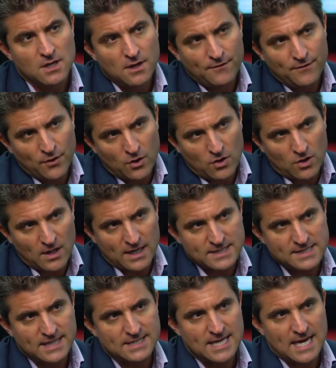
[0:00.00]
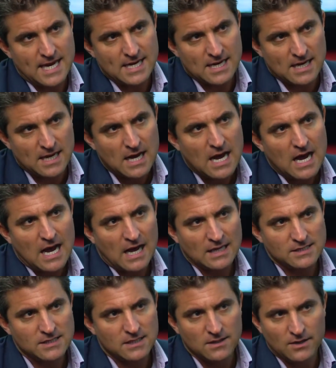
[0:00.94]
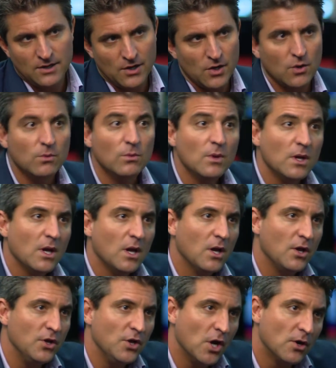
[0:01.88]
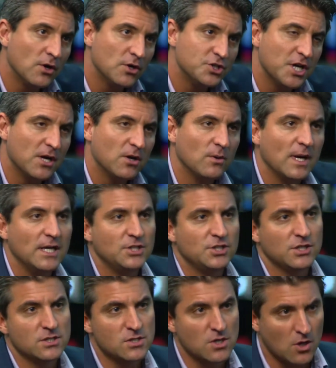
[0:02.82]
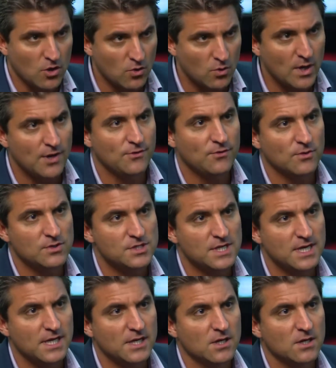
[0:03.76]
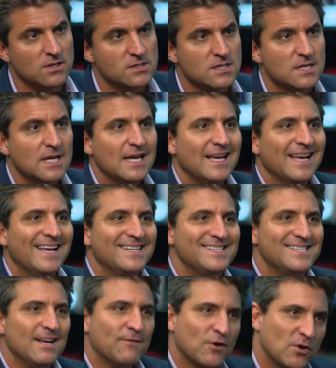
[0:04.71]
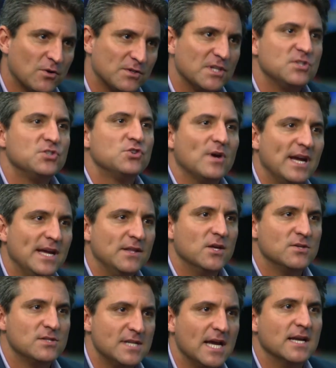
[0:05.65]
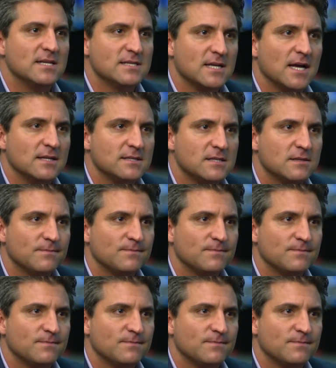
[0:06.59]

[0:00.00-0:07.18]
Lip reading: If you're collecting data on, younger generations all the way through seniors, it's difficult to train those data sets.